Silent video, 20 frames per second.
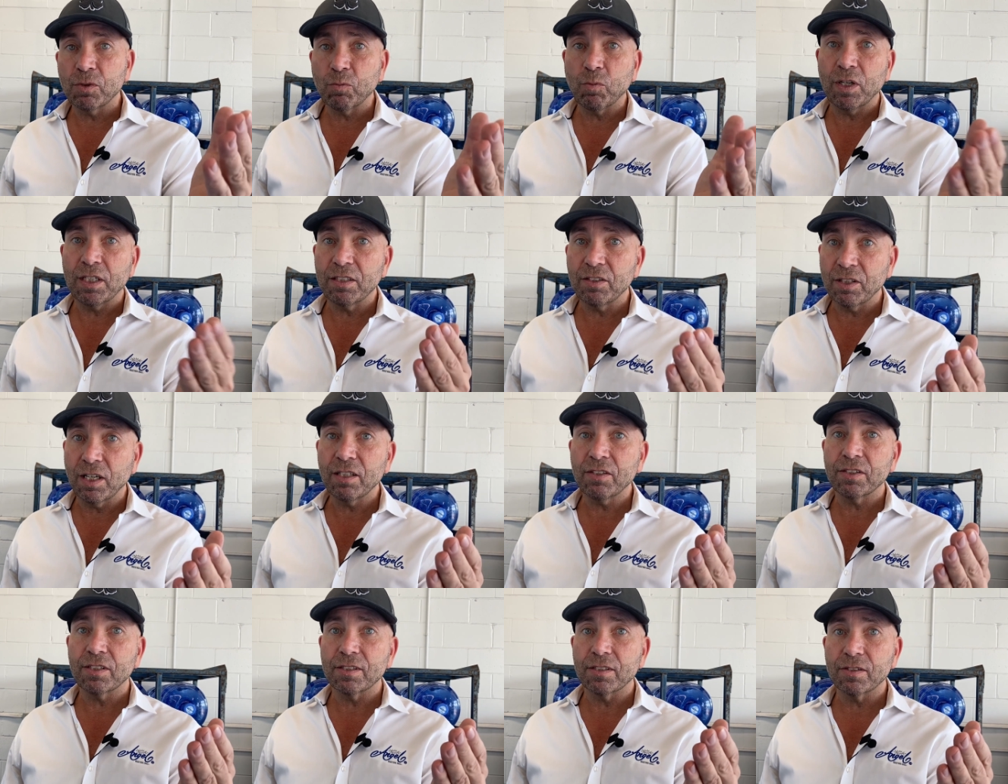what it
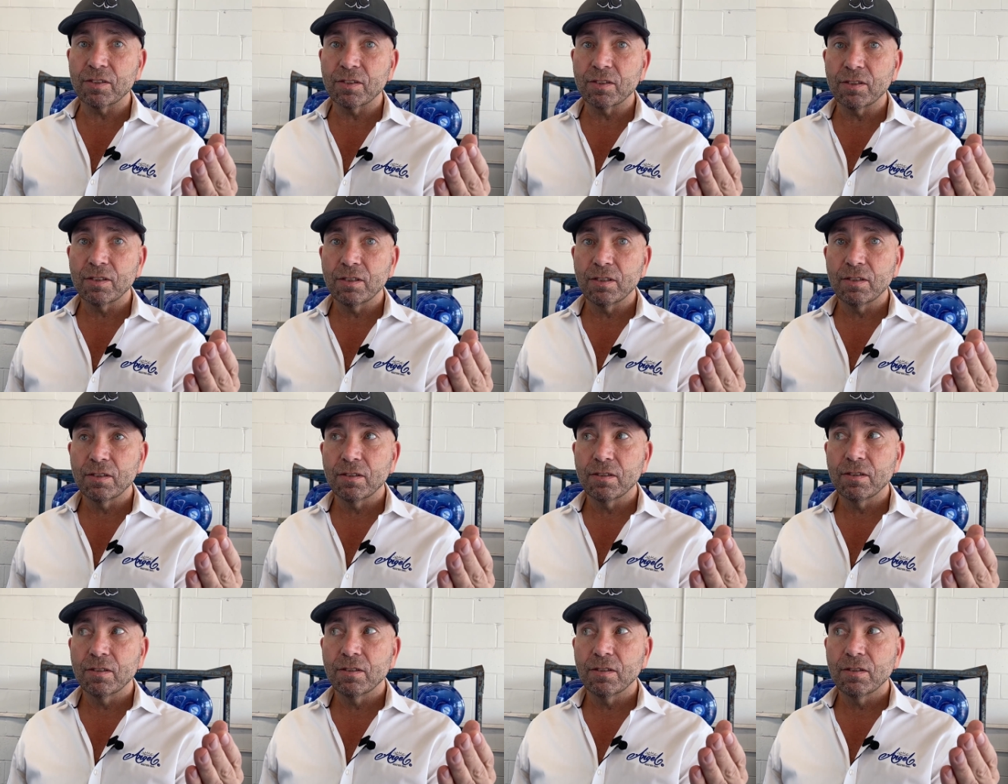touches.
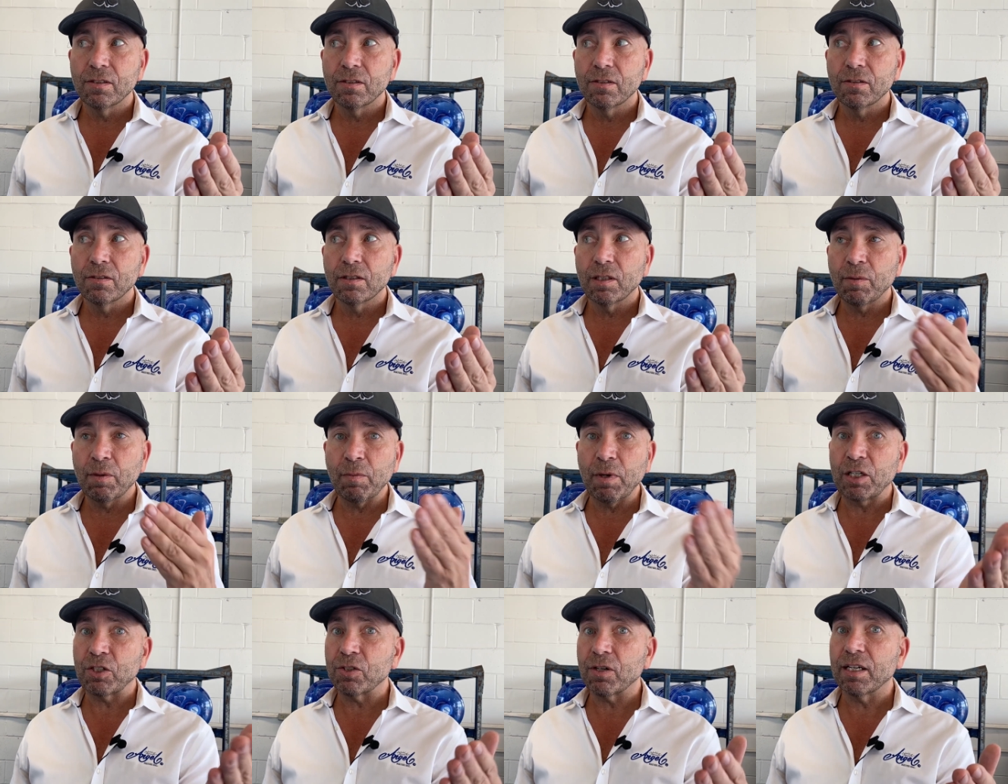Let me
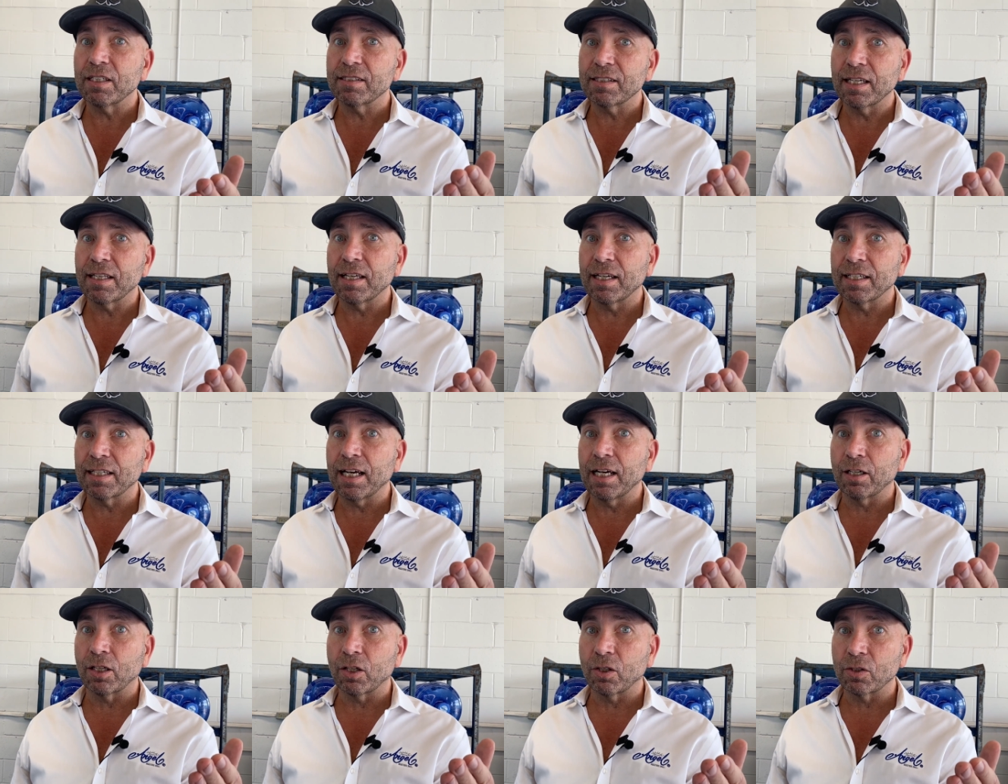make sure I say that
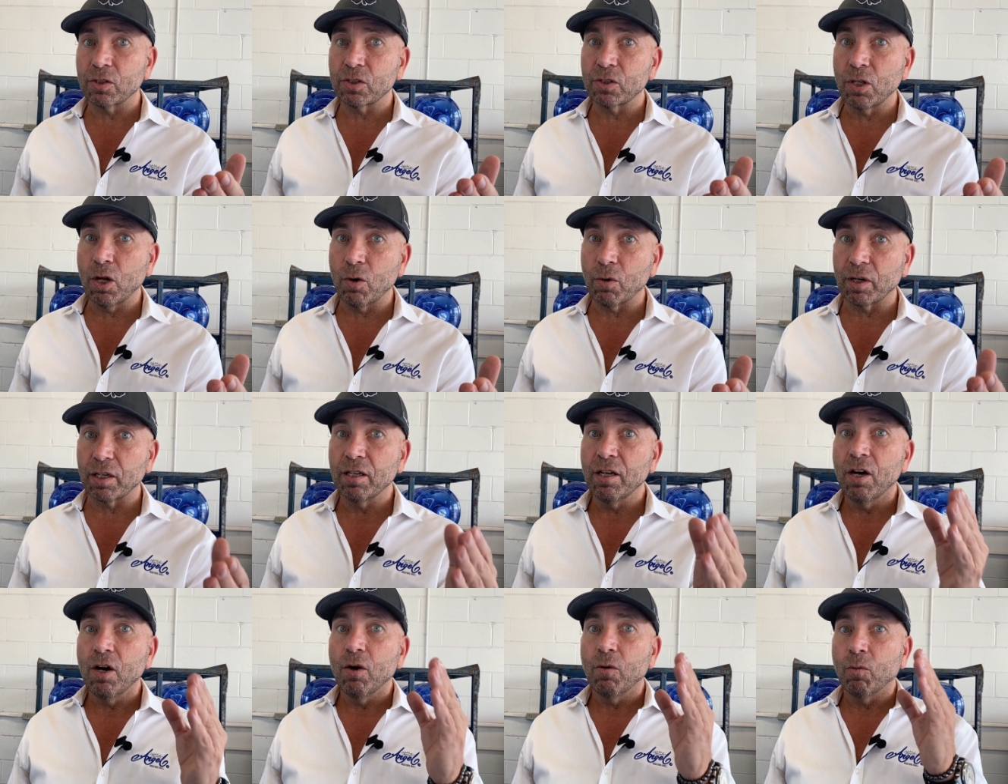again a little slower.
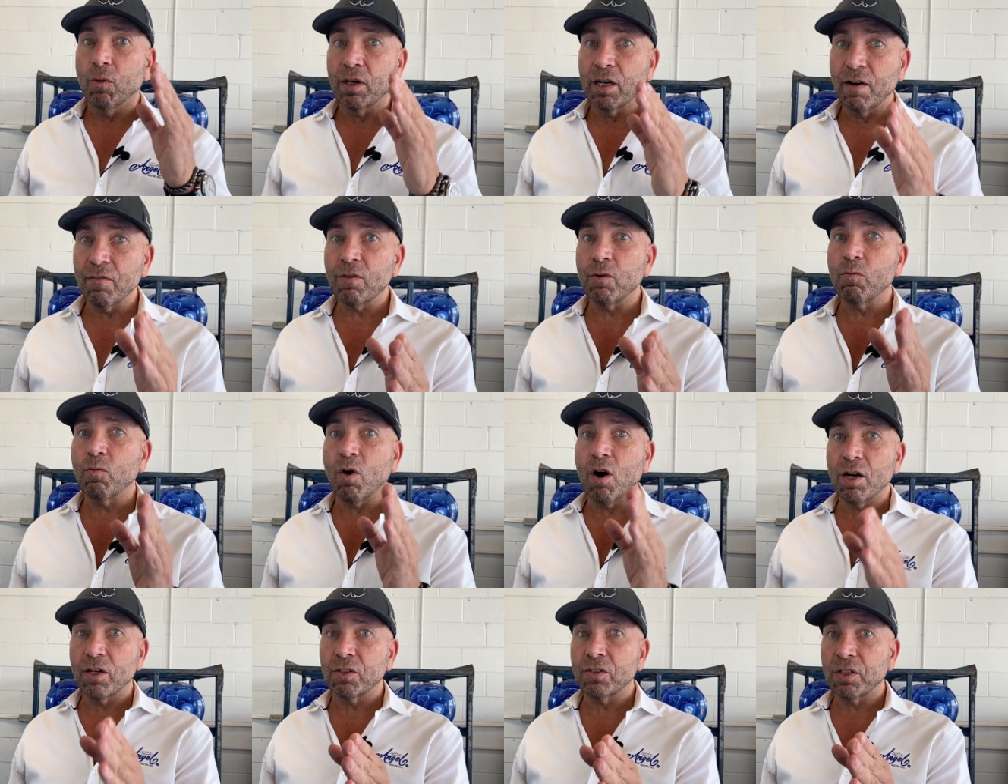Whatever
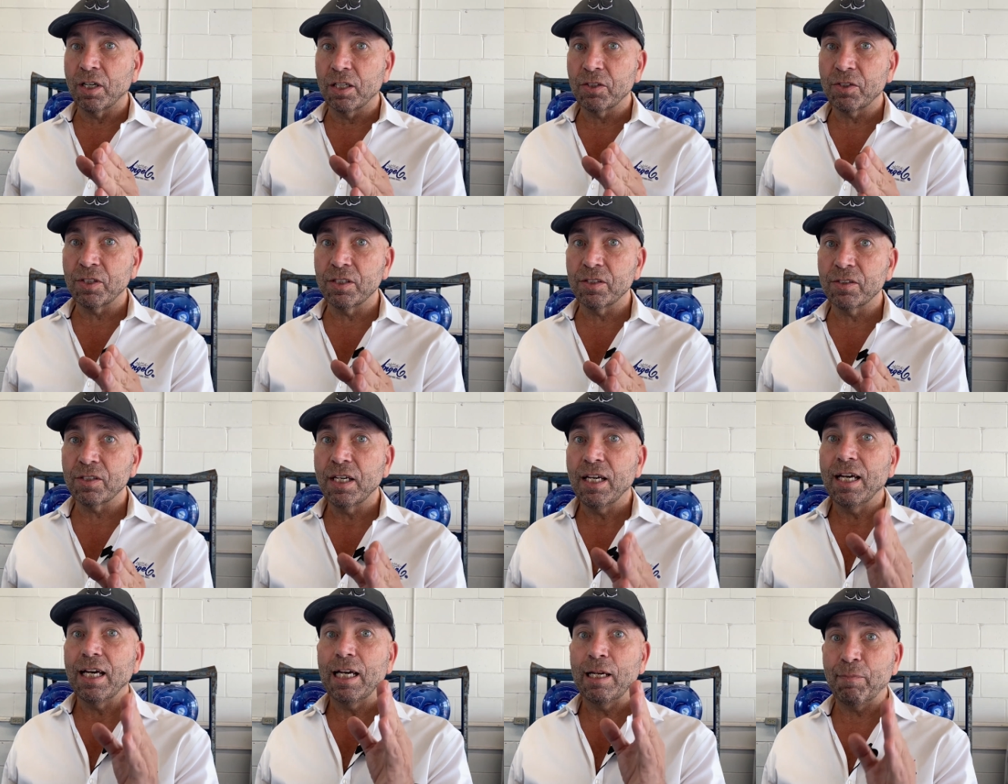water touches,
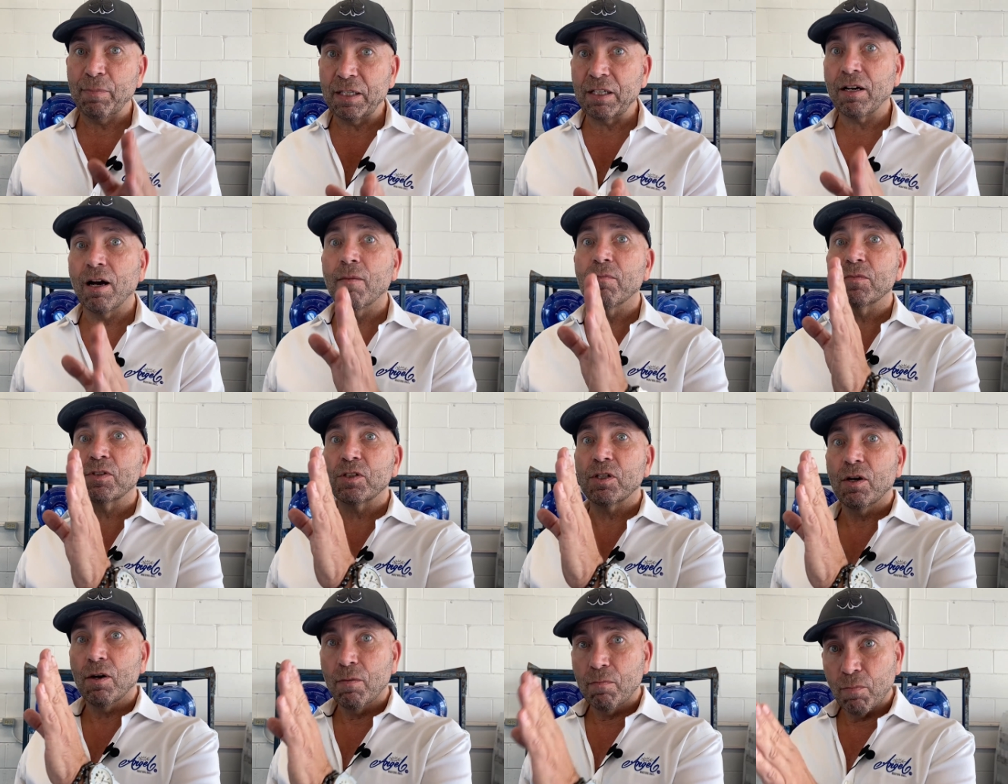it becomes
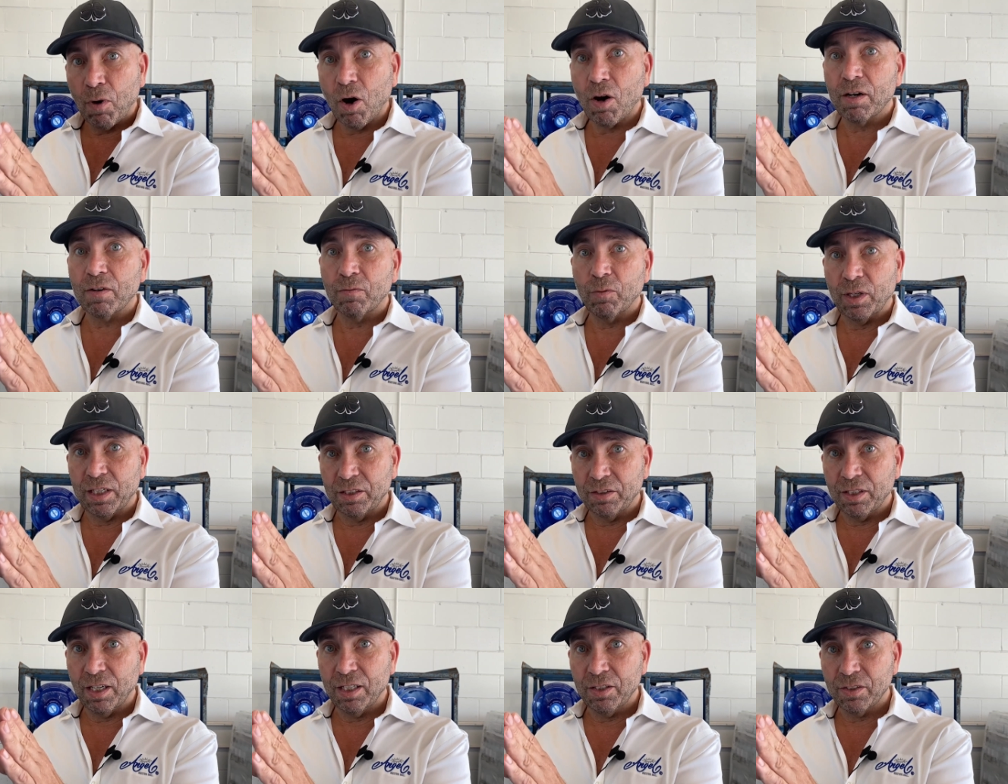part of what it
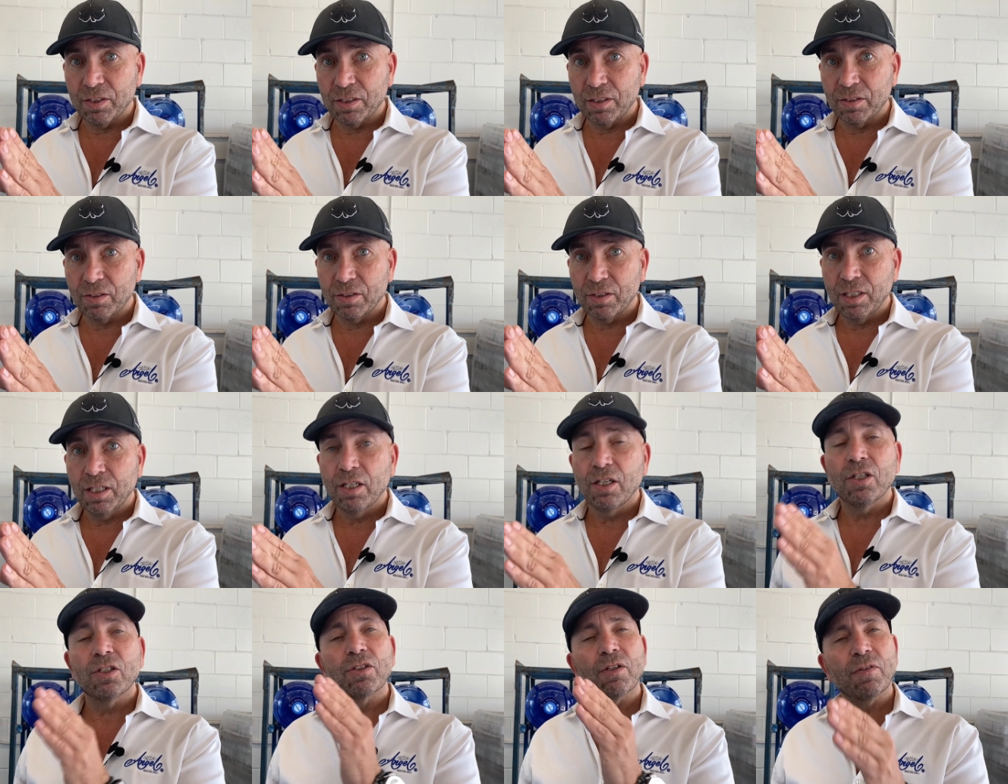touches.
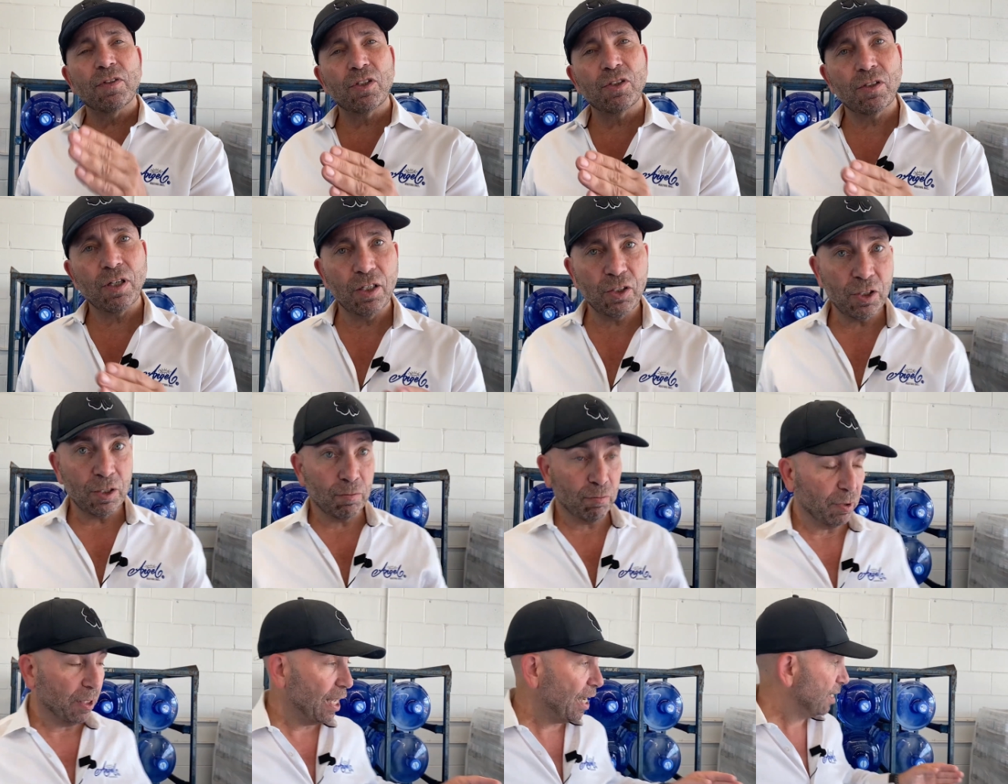So if it's touching
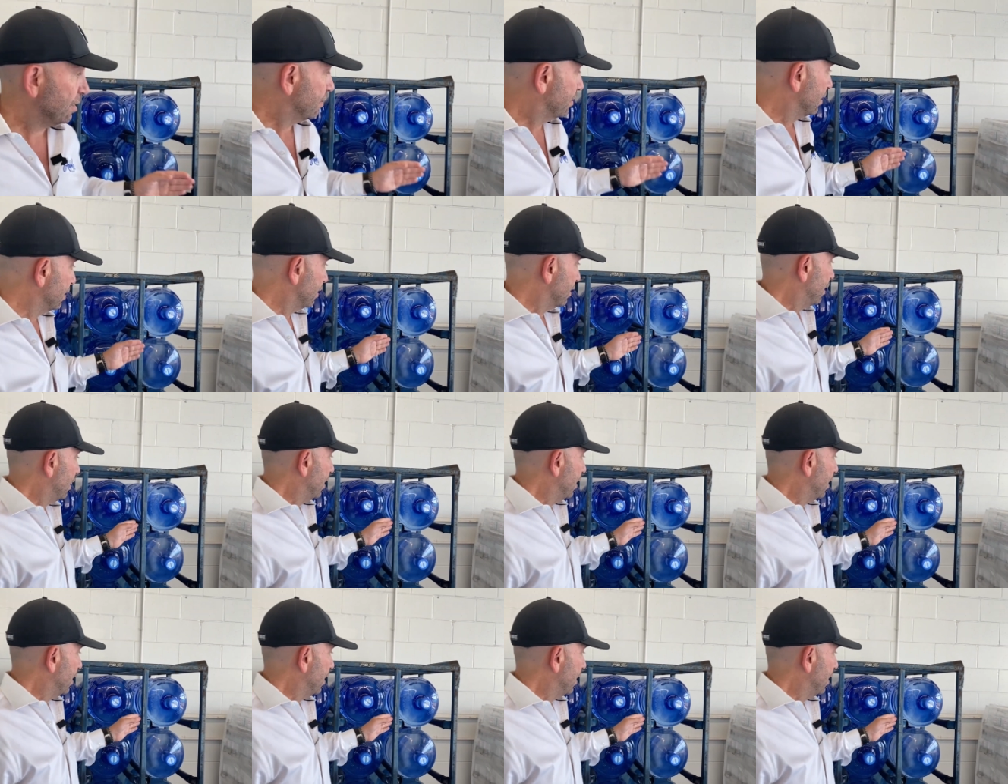plastic,